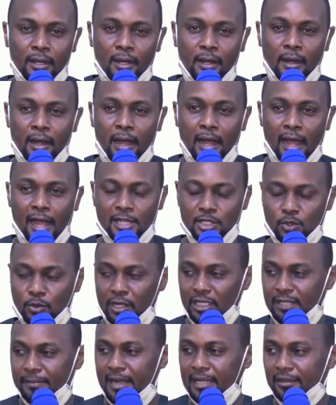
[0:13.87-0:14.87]

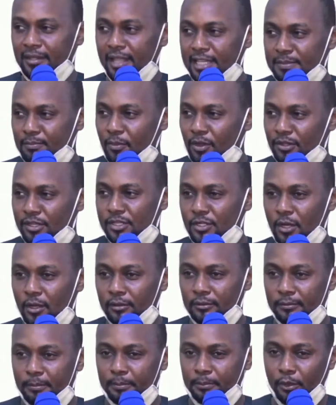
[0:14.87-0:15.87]
Actually, my testimony is
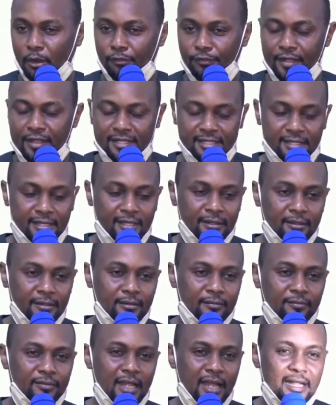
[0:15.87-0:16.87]
on prophecy
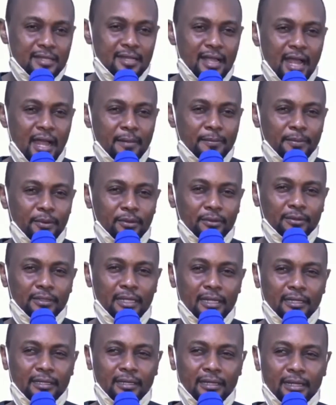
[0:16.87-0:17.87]
that happened,
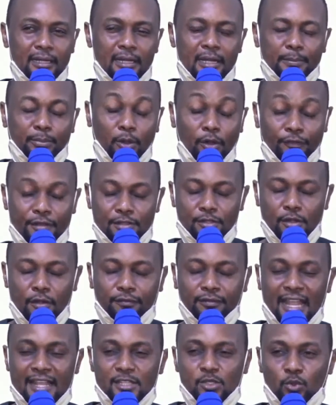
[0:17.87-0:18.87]
a prophecy of
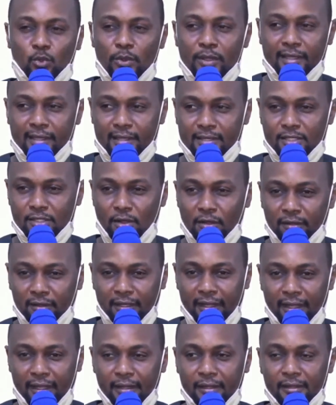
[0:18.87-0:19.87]
last week,
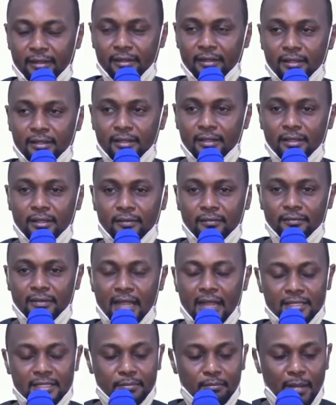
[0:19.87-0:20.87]
Sunday,
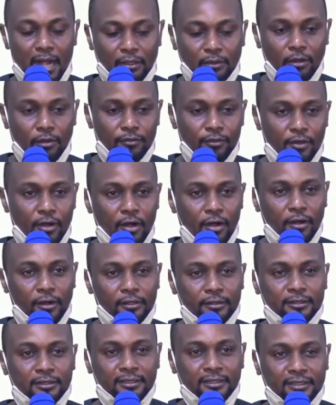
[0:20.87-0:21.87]
that the man of God
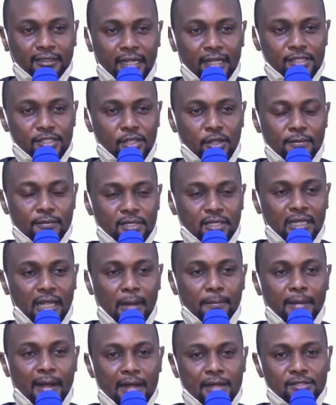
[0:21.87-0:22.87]
said something
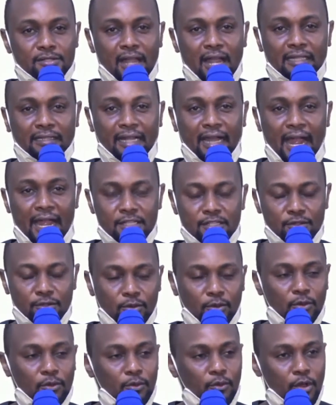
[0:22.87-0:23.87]
about an
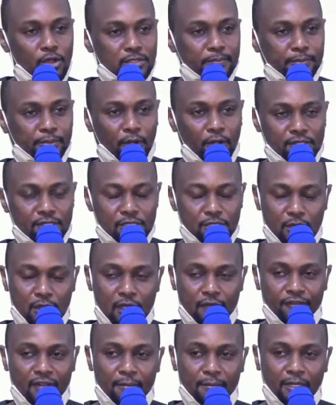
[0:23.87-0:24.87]
idol was brought into a
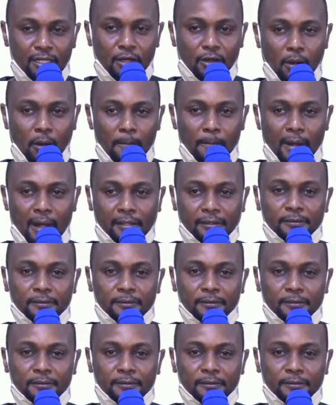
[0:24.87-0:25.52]
family compound,